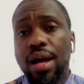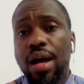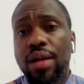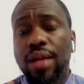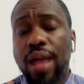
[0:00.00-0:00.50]

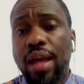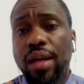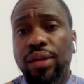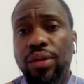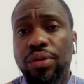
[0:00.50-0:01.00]
uh,
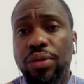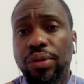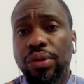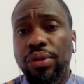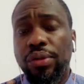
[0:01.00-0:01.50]
they,
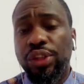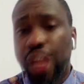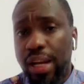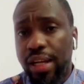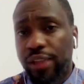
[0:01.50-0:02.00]
the
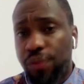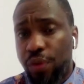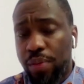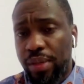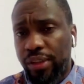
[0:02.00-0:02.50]
Chinese
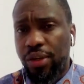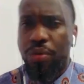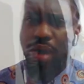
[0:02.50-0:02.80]
foreign minister,